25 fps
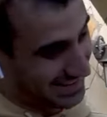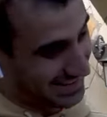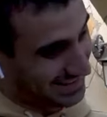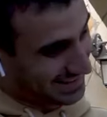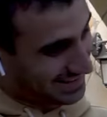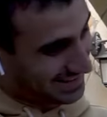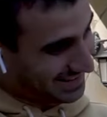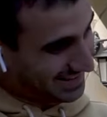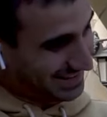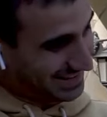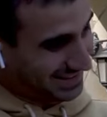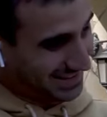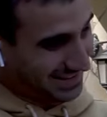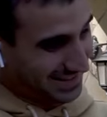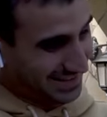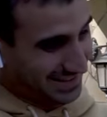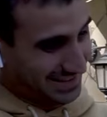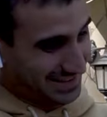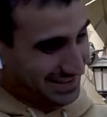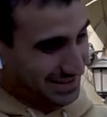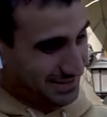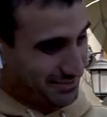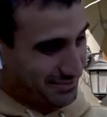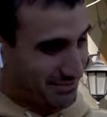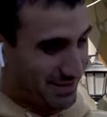They should not
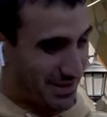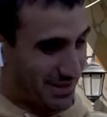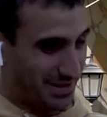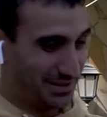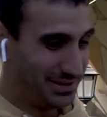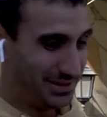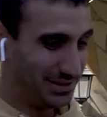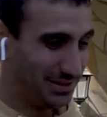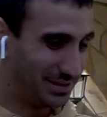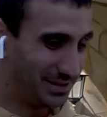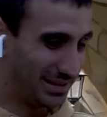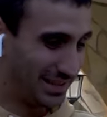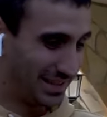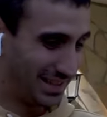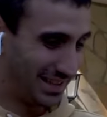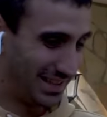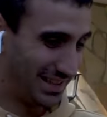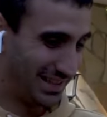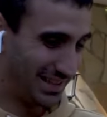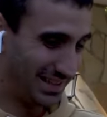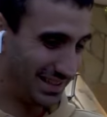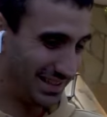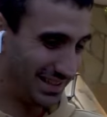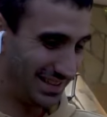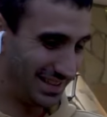be treating you with a little
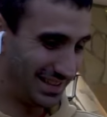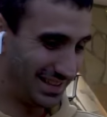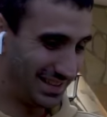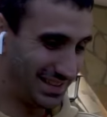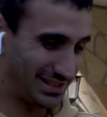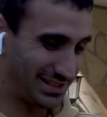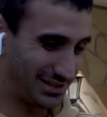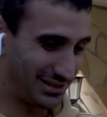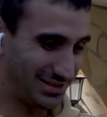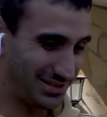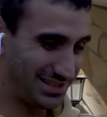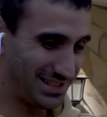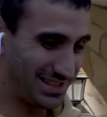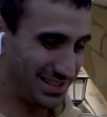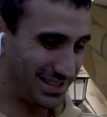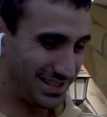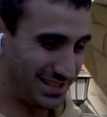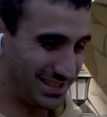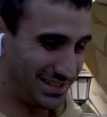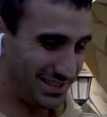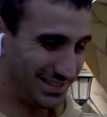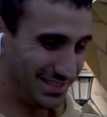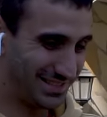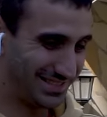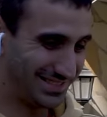effort or care.
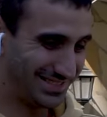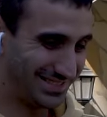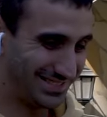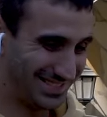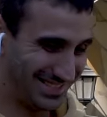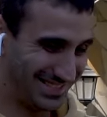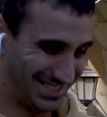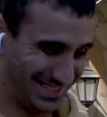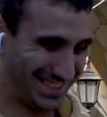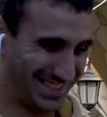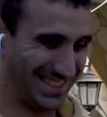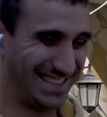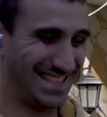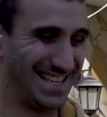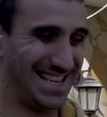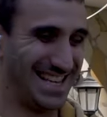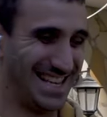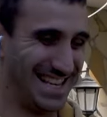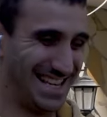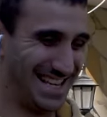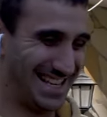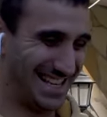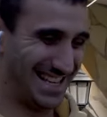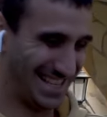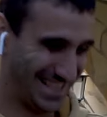
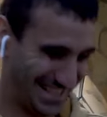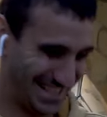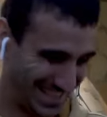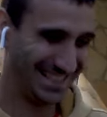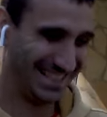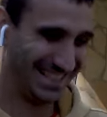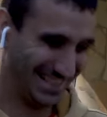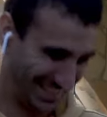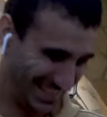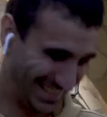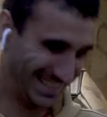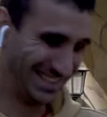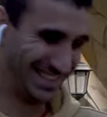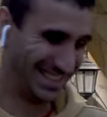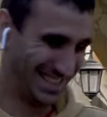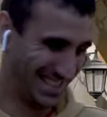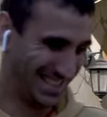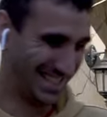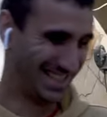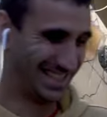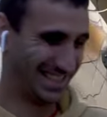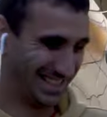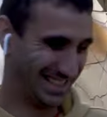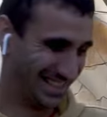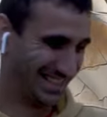They should be considering
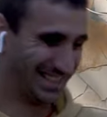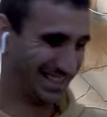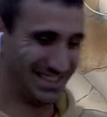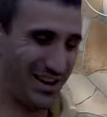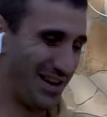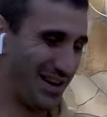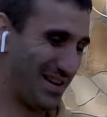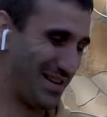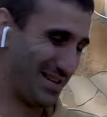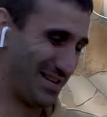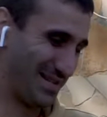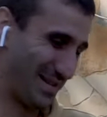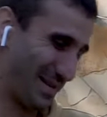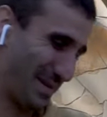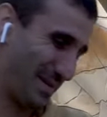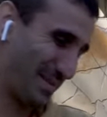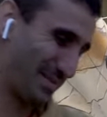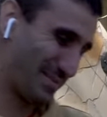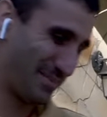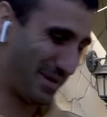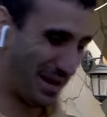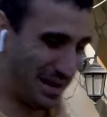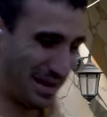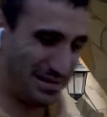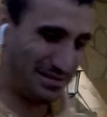things very carefully.
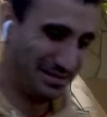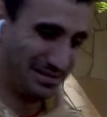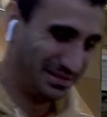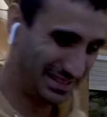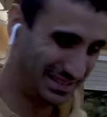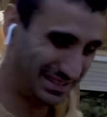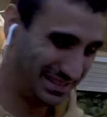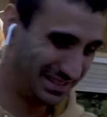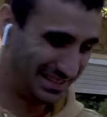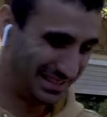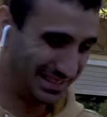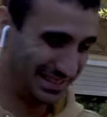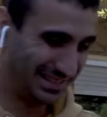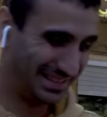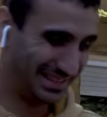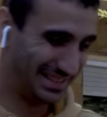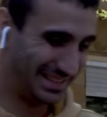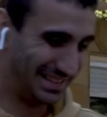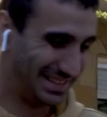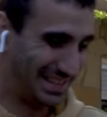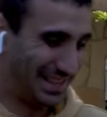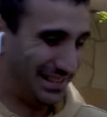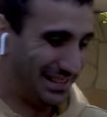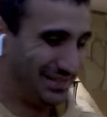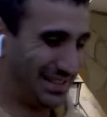And they should
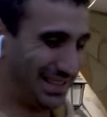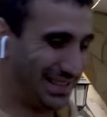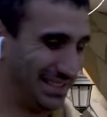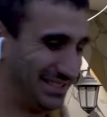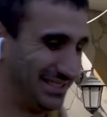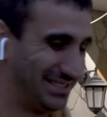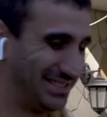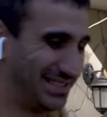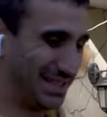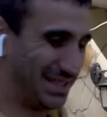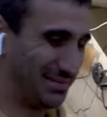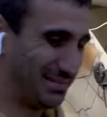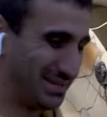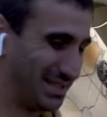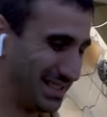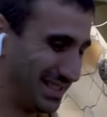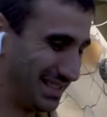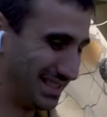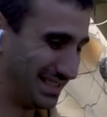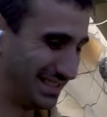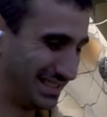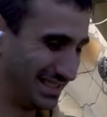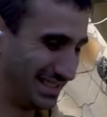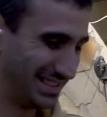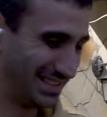have respect for your
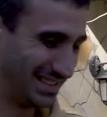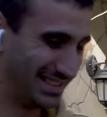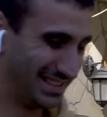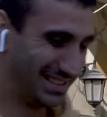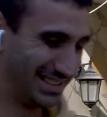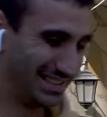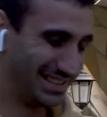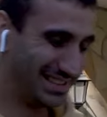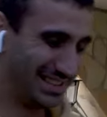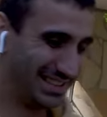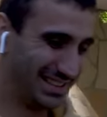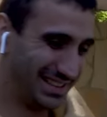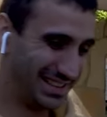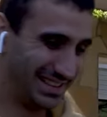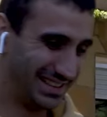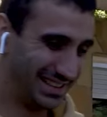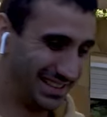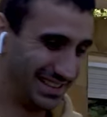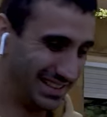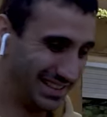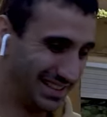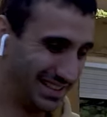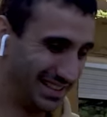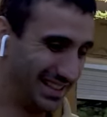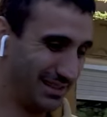boundaries.
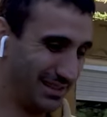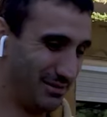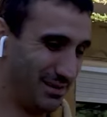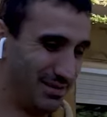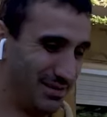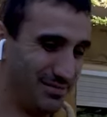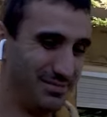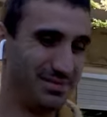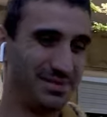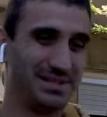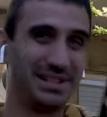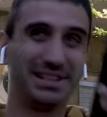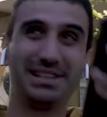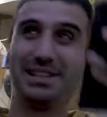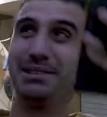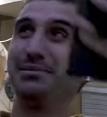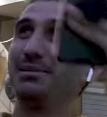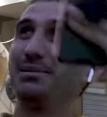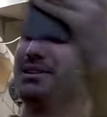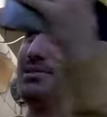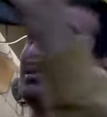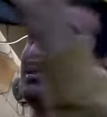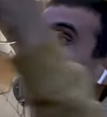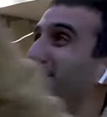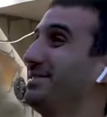Because that
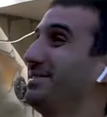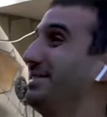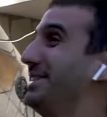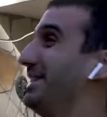reveals how